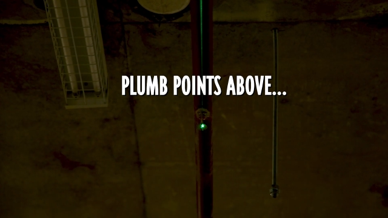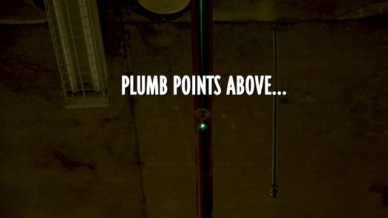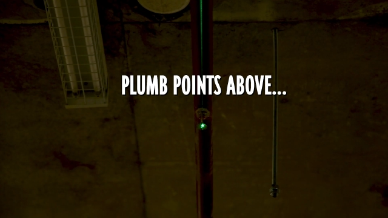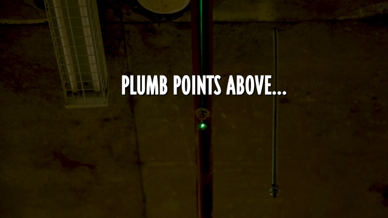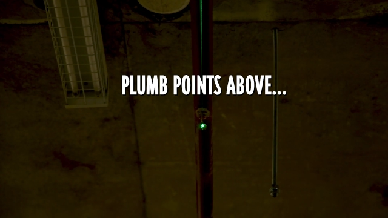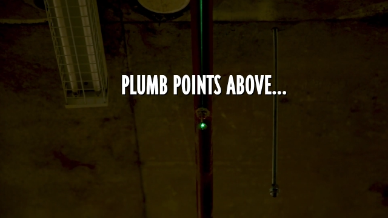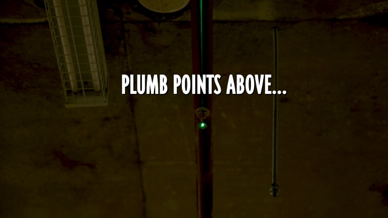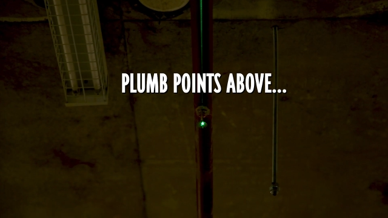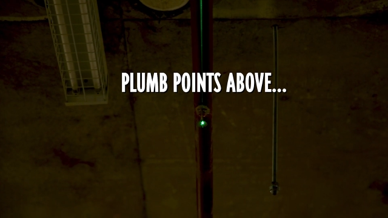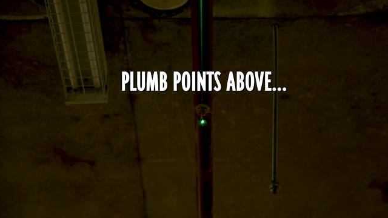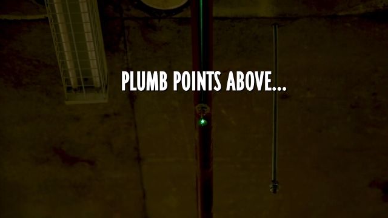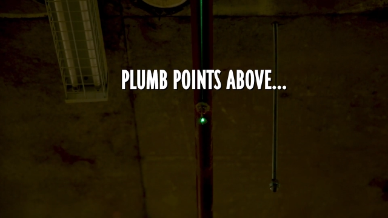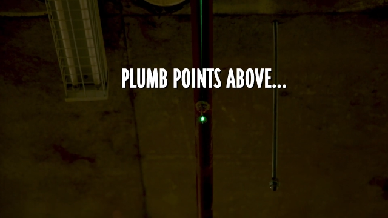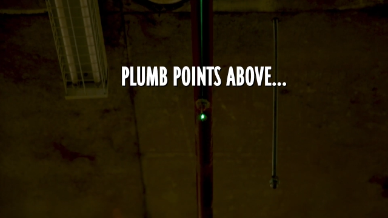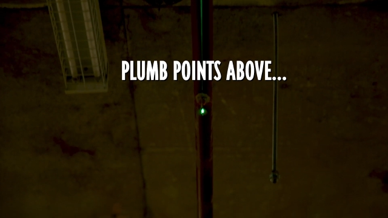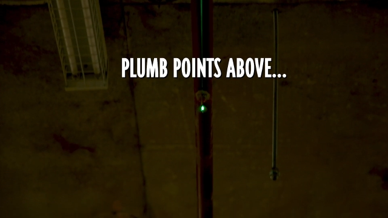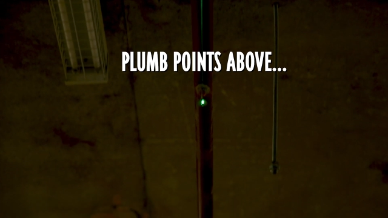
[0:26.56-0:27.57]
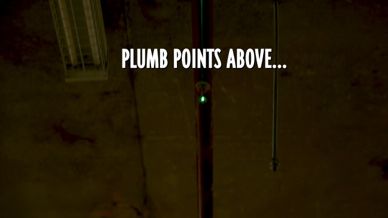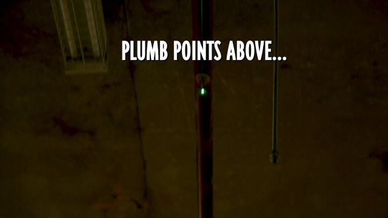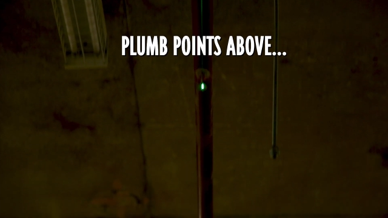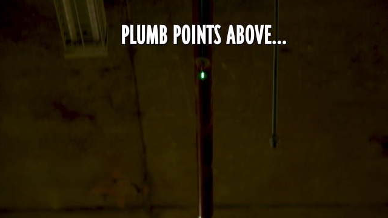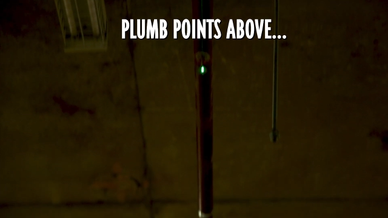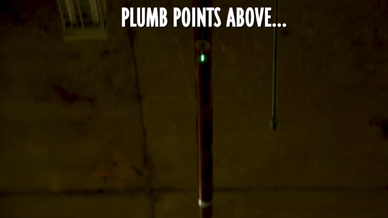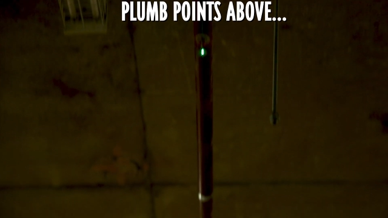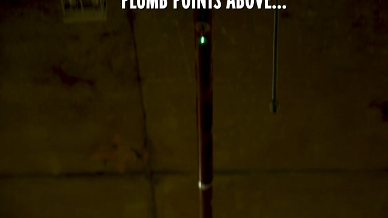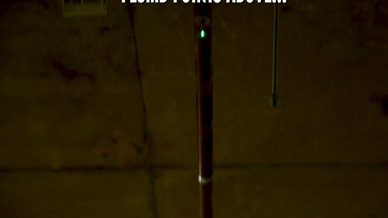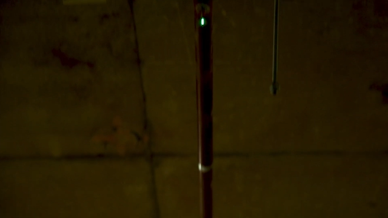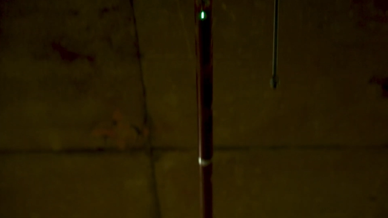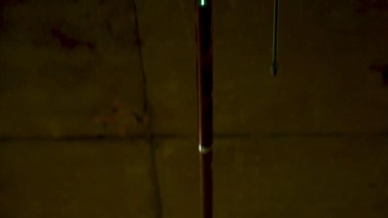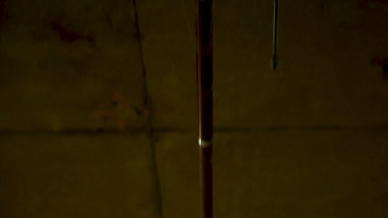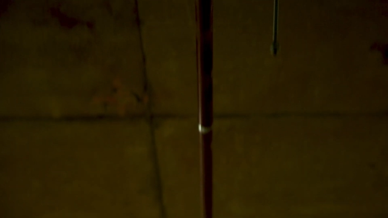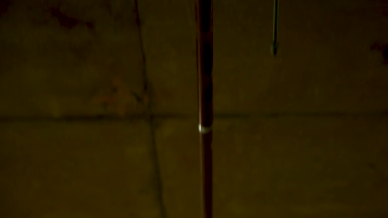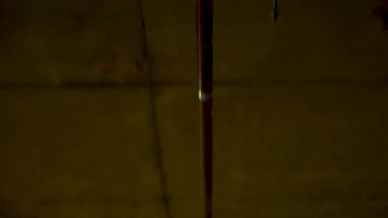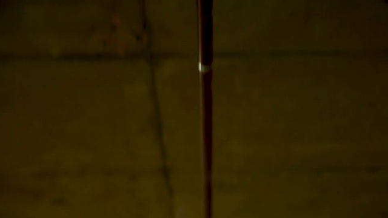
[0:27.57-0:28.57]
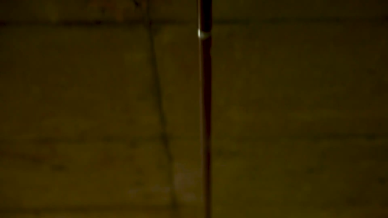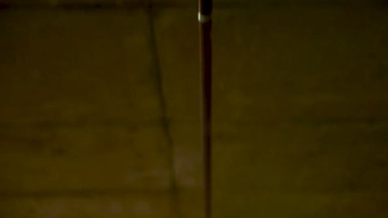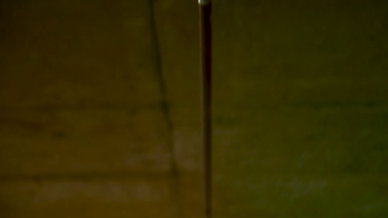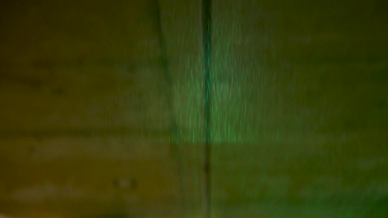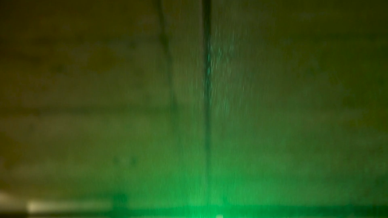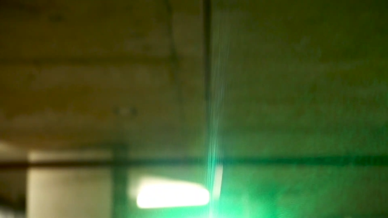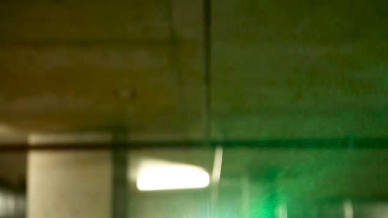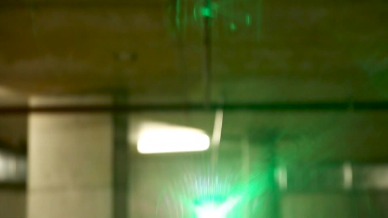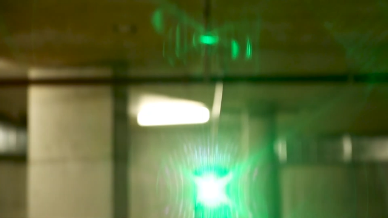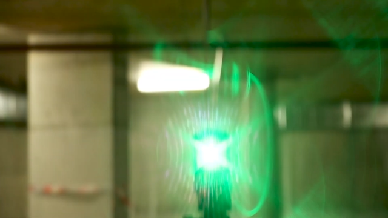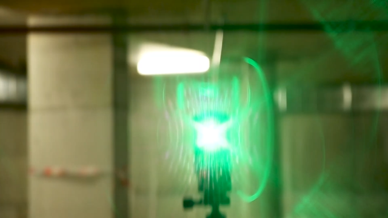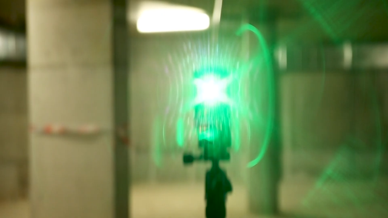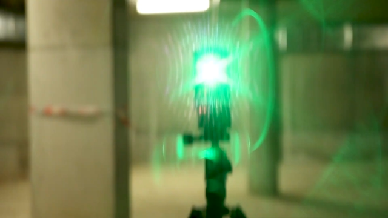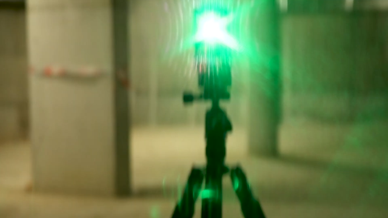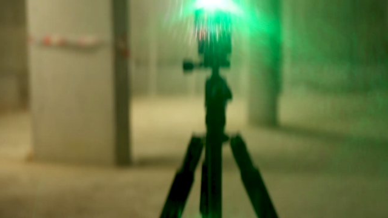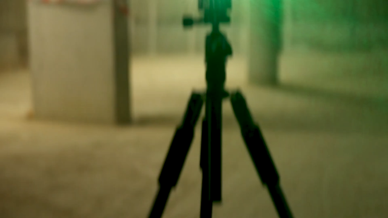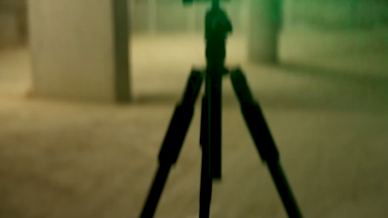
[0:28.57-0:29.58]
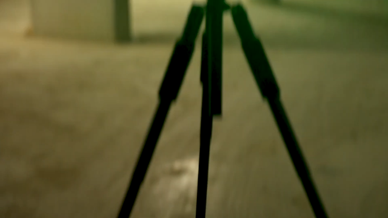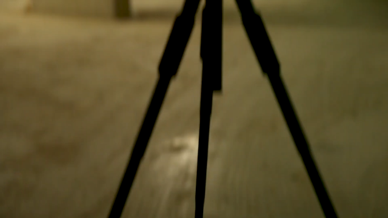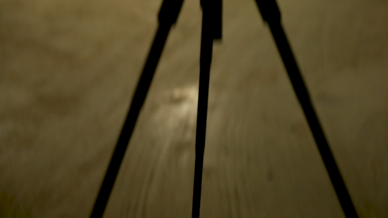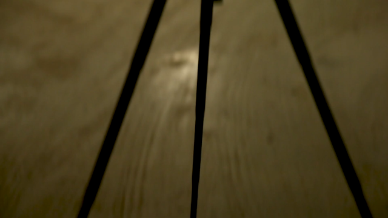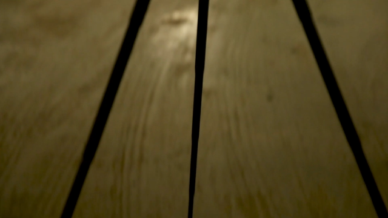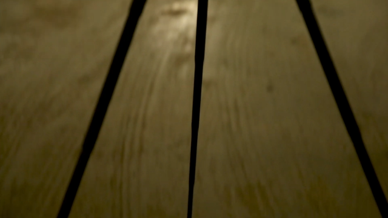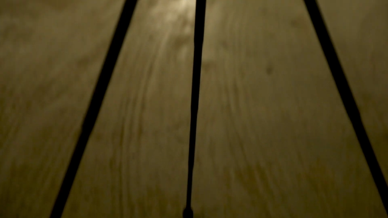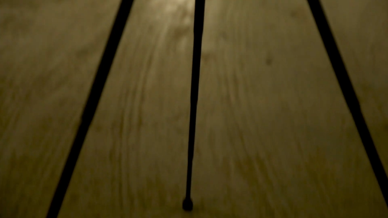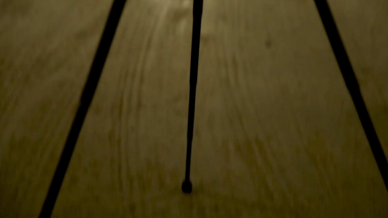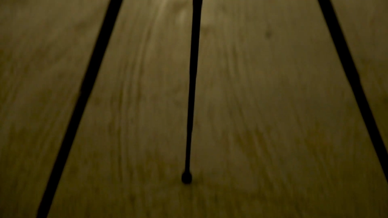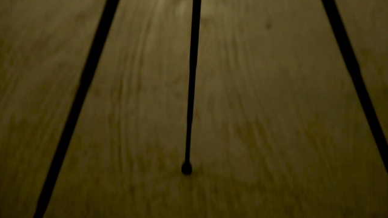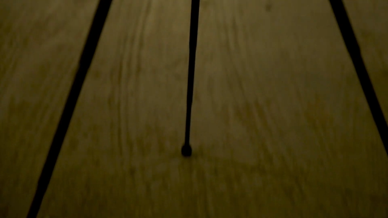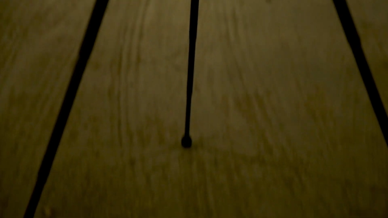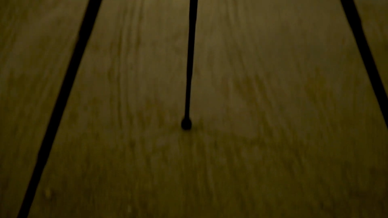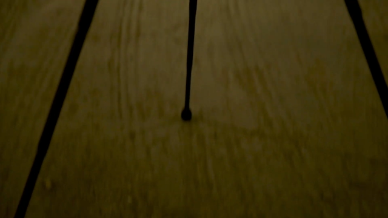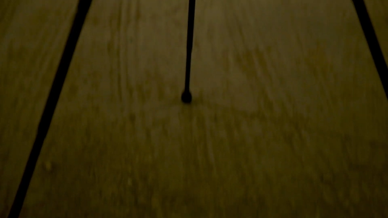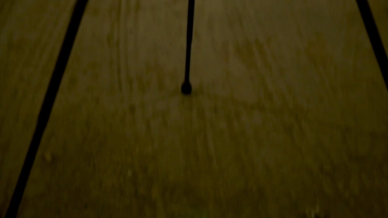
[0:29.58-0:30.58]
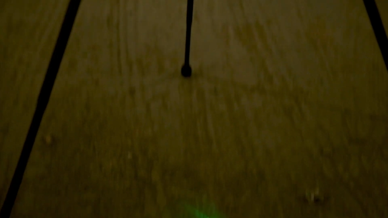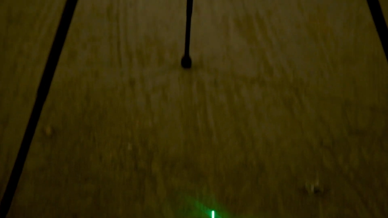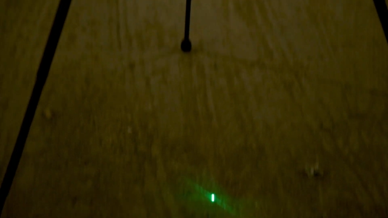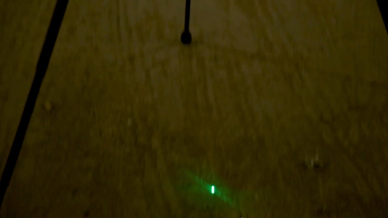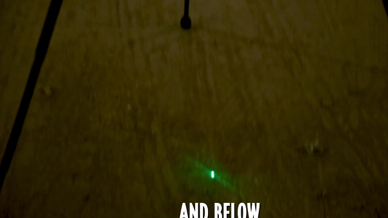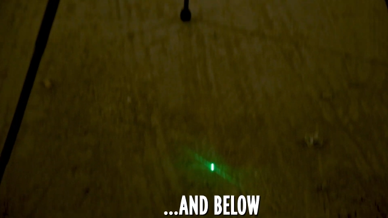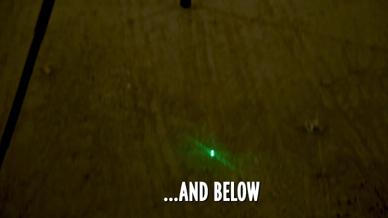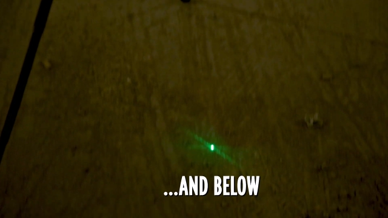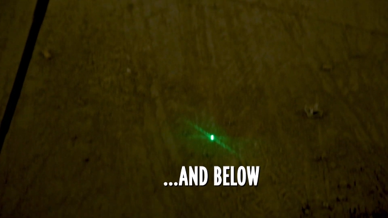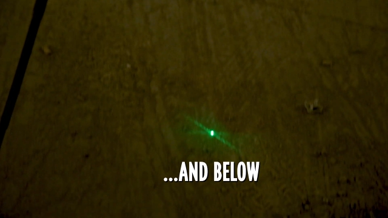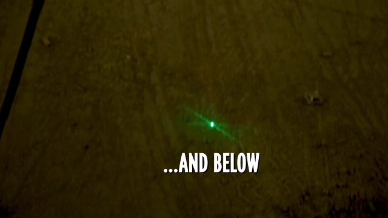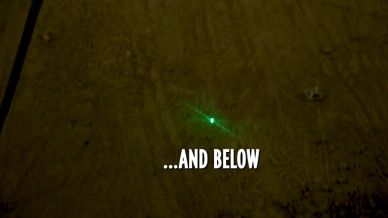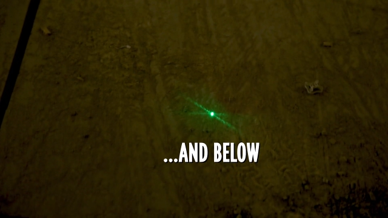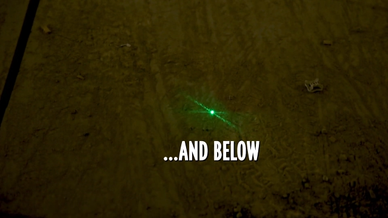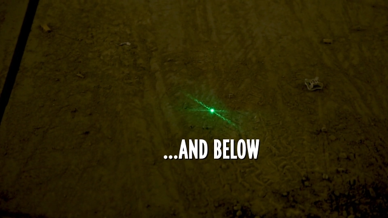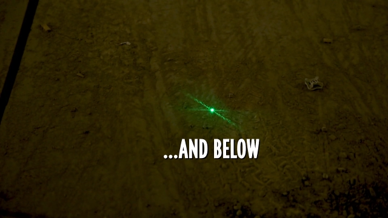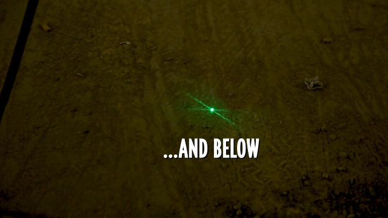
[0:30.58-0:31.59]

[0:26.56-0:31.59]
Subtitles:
(no speaker visible)